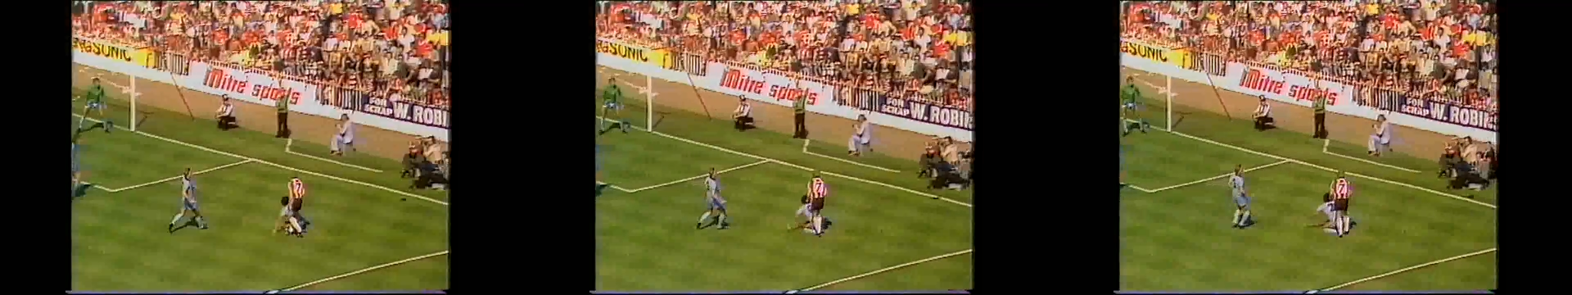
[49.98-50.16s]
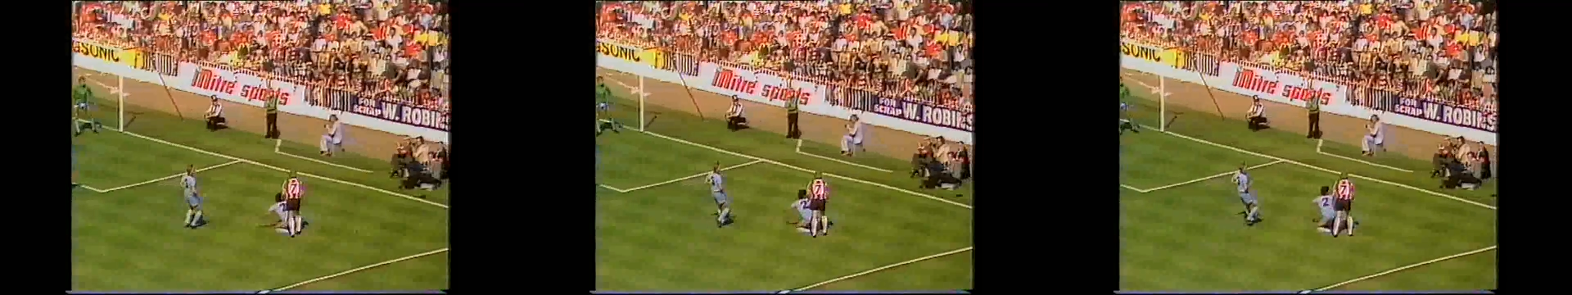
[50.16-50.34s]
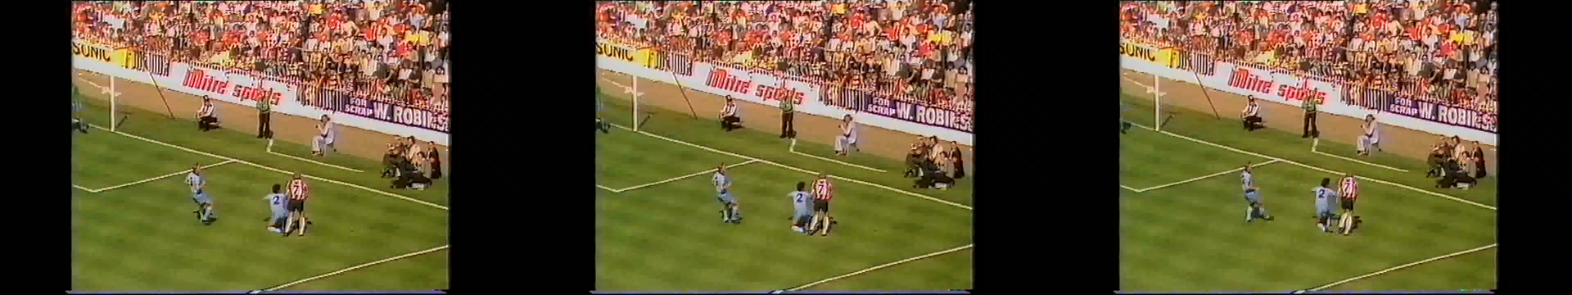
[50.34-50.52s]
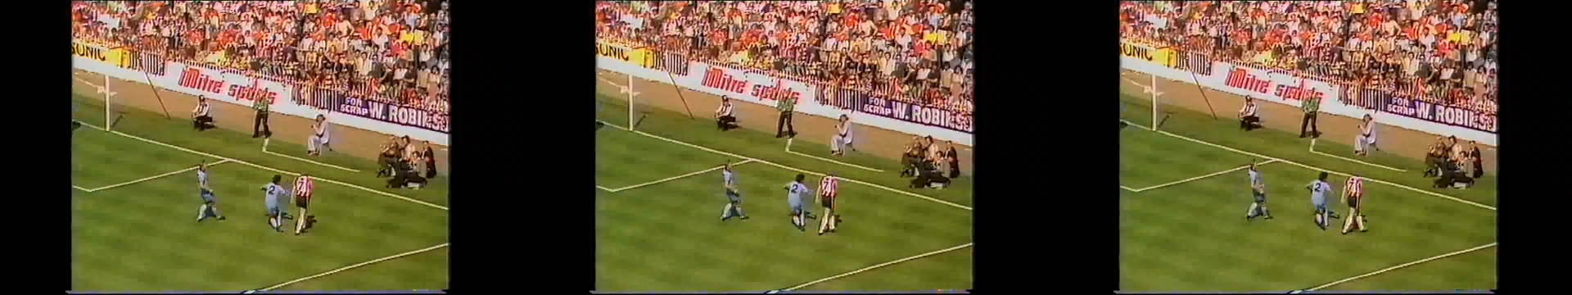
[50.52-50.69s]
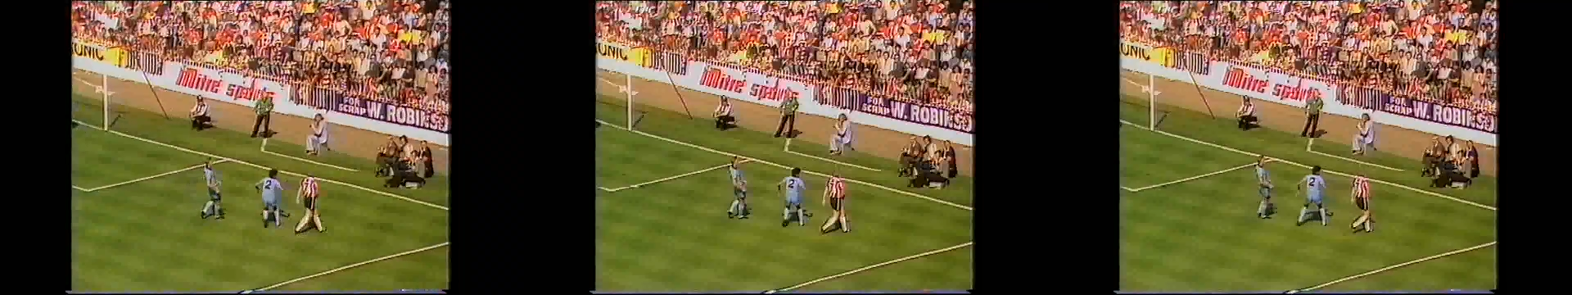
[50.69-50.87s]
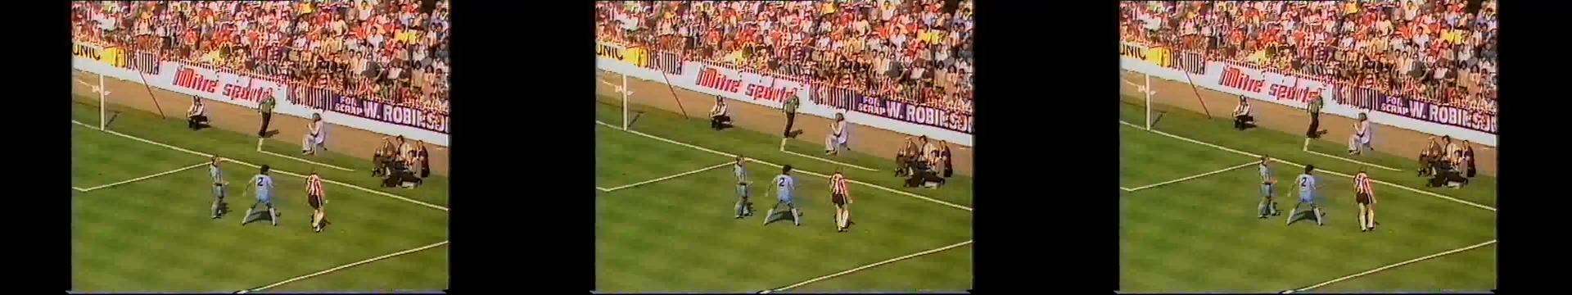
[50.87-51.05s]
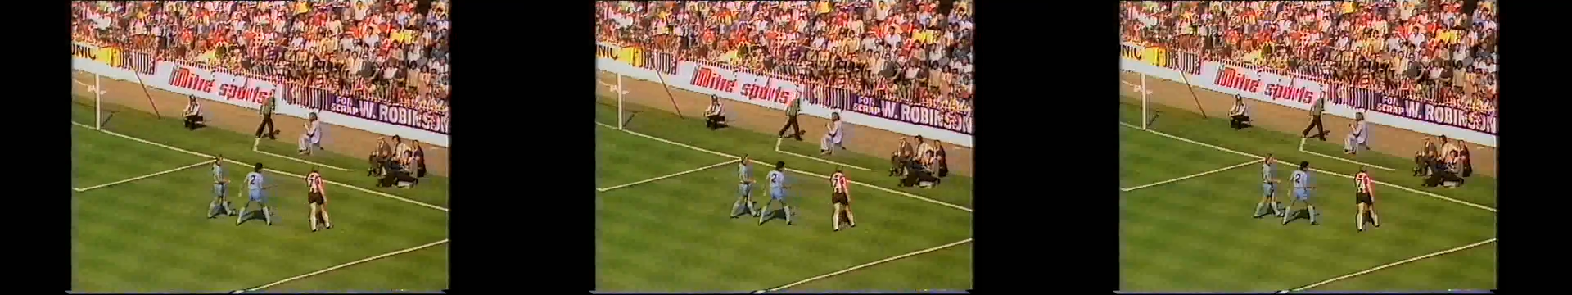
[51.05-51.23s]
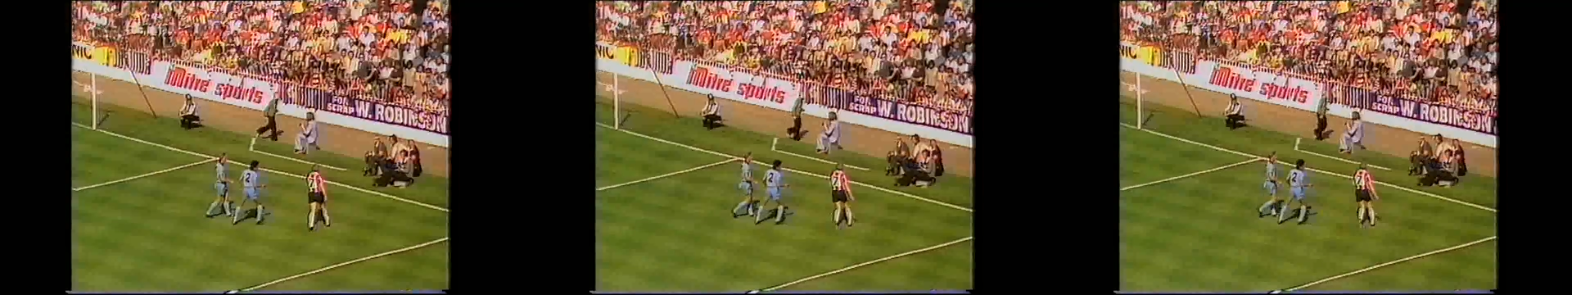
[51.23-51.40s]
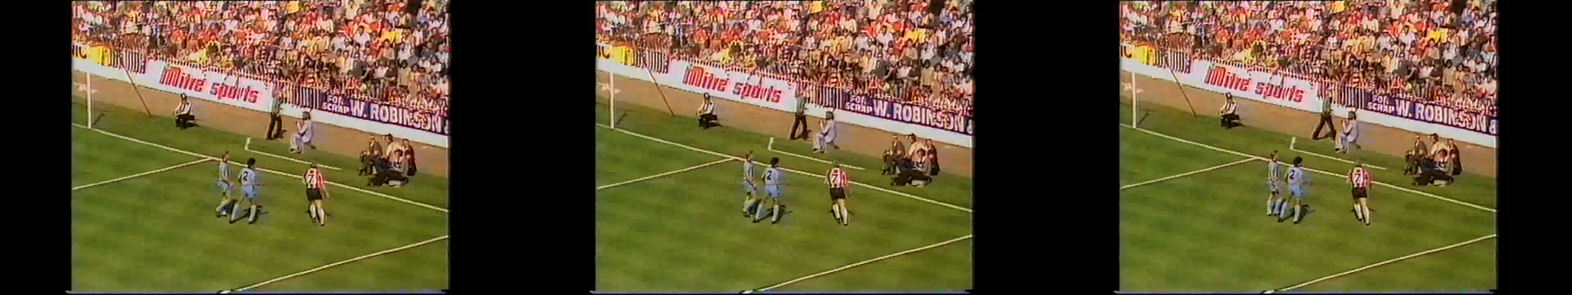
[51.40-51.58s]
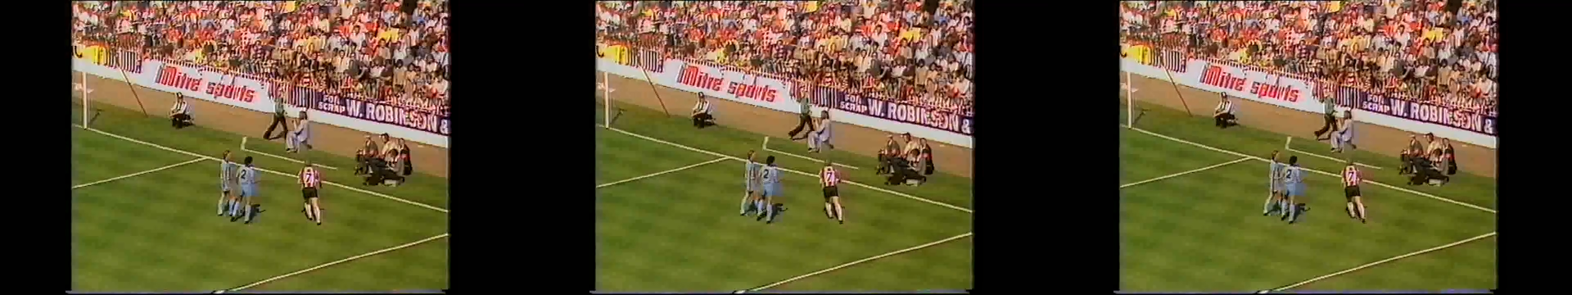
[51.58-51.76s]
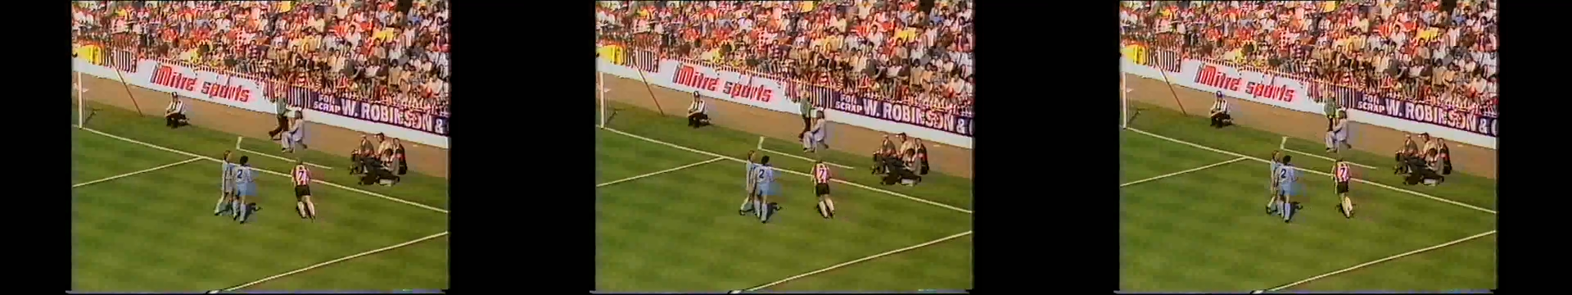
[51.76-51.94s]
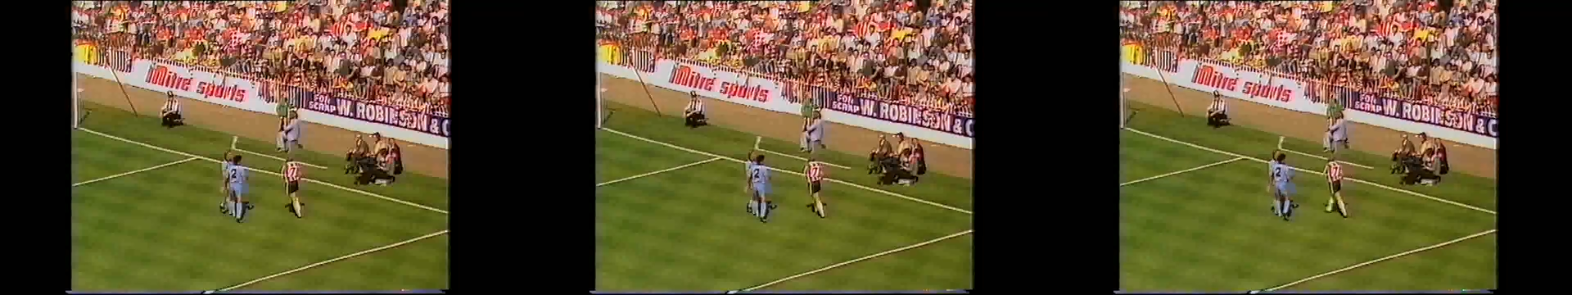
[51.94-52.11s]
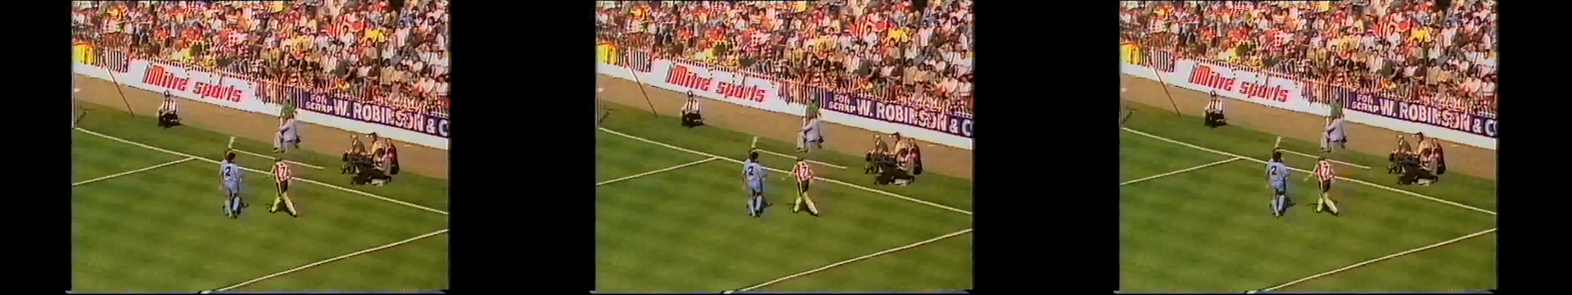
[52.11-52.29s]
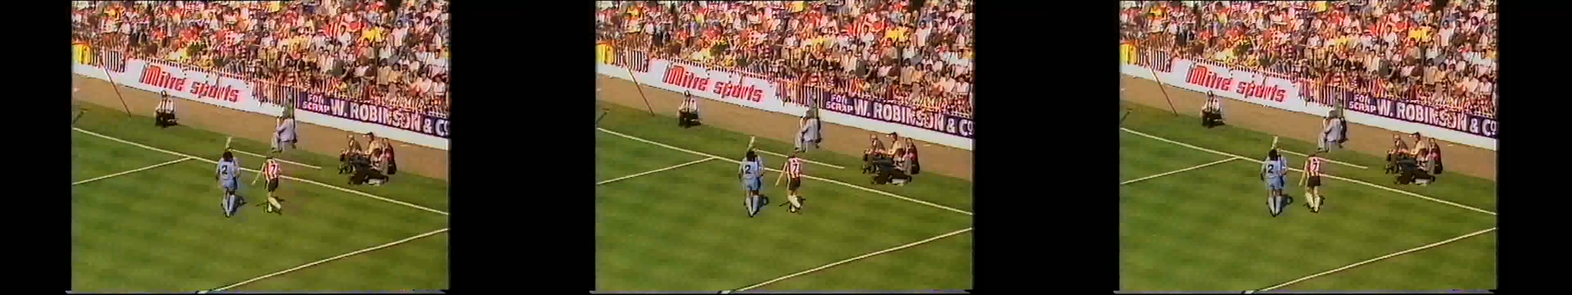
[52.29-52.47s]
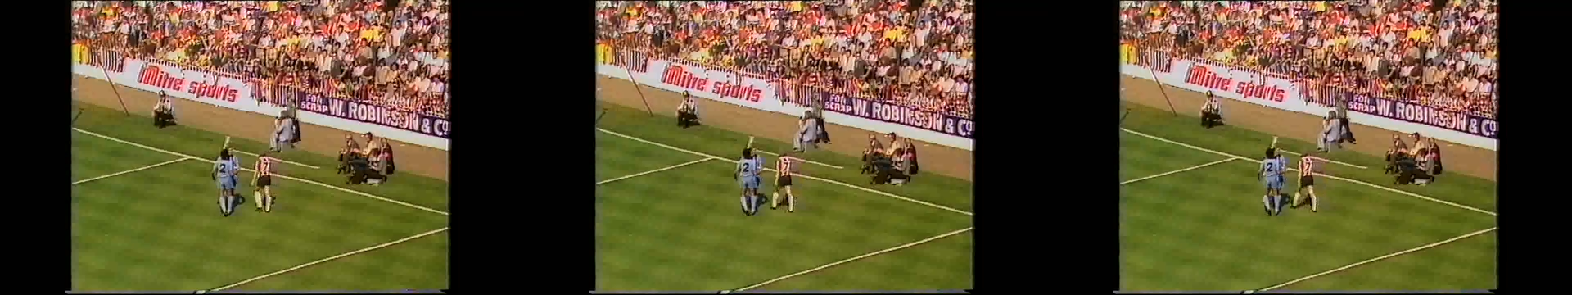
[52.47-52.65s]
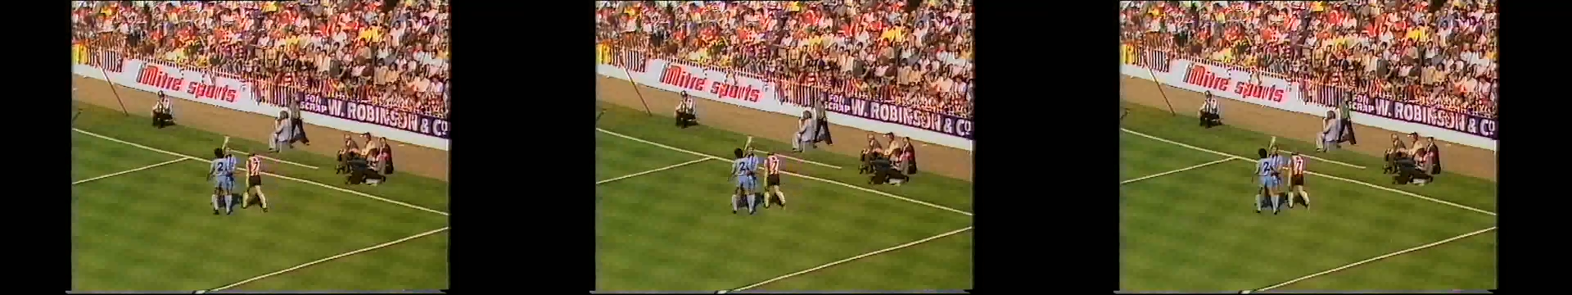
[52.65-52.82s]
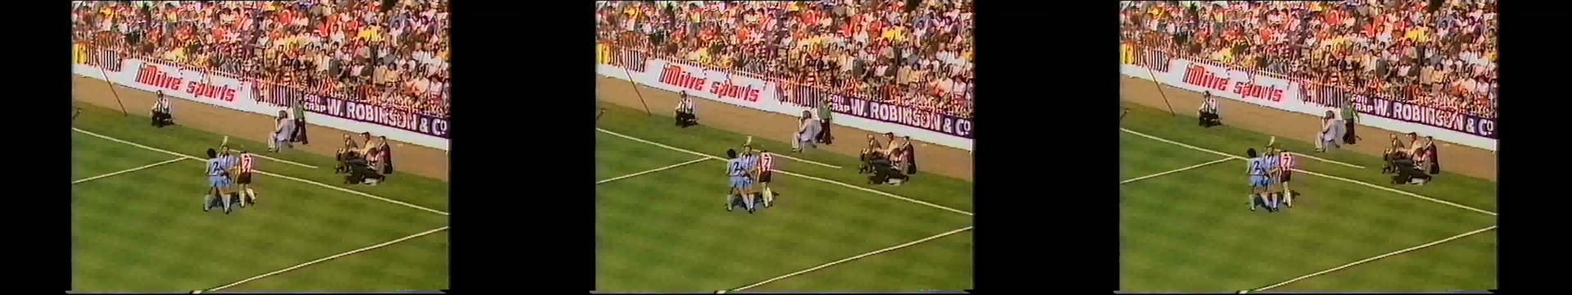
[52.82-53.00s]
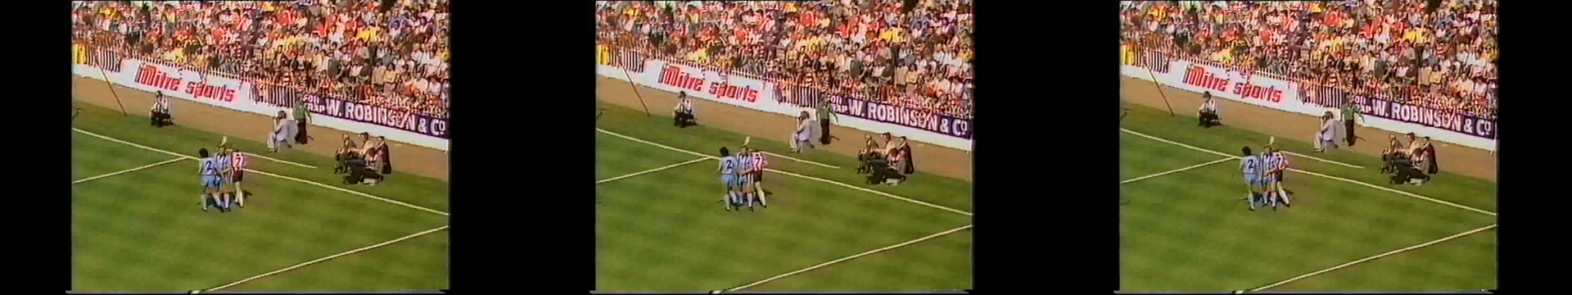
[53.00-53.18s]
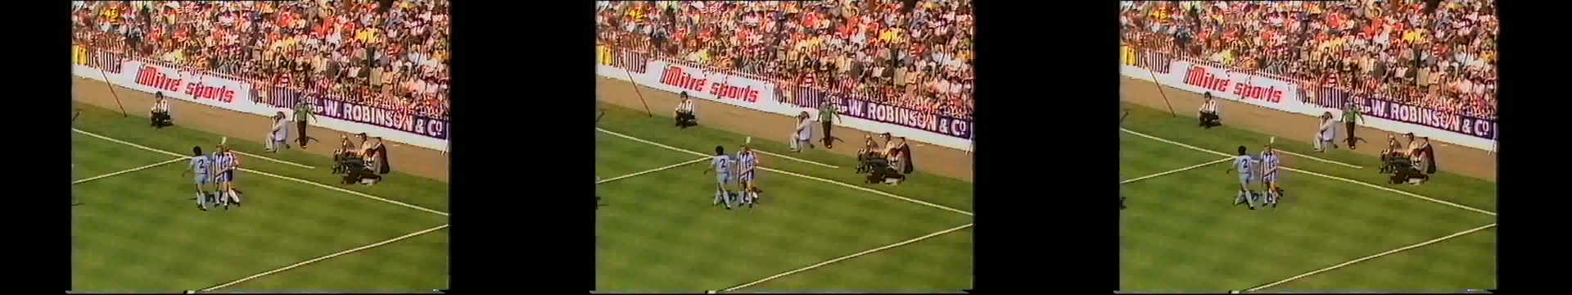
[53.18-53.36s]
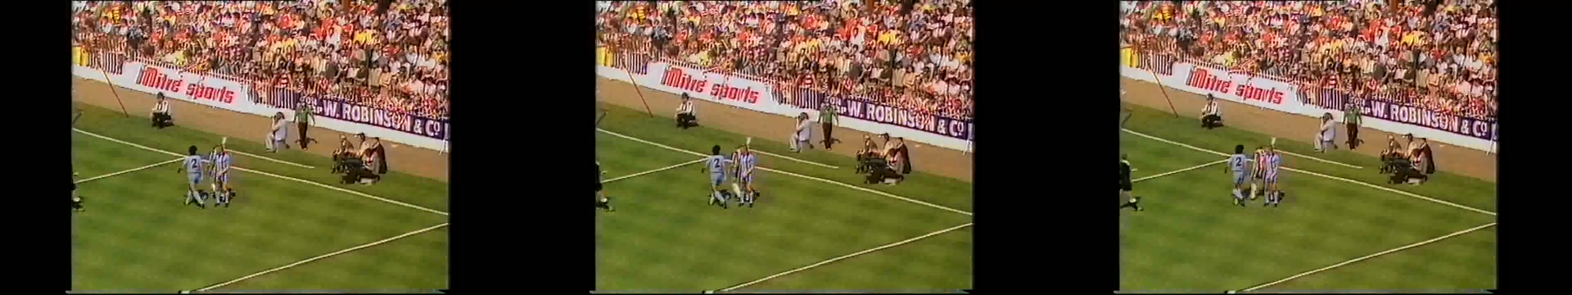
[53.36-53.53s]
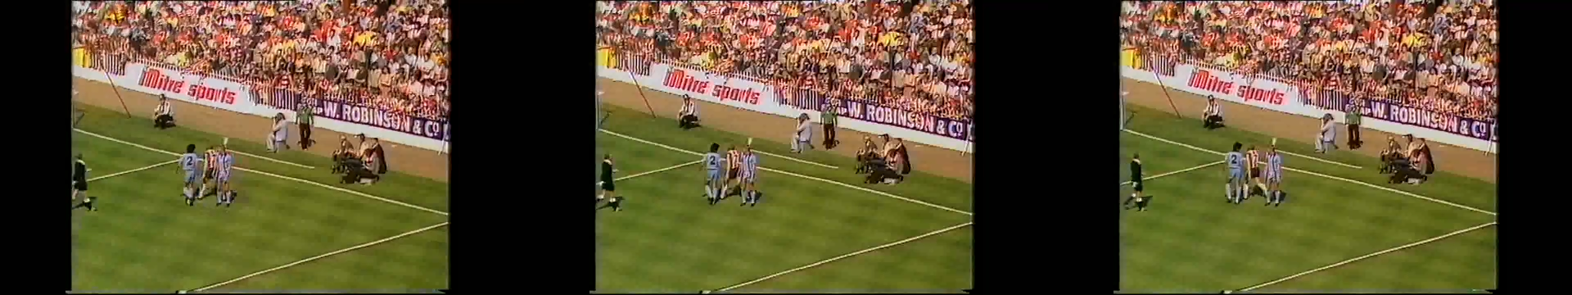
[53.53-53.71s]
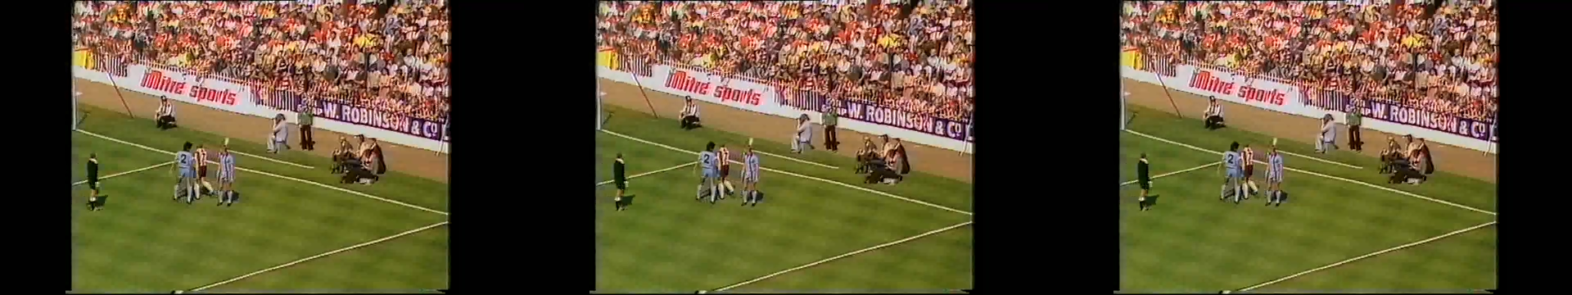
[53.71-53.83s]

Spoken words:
[unreadable: no face in view]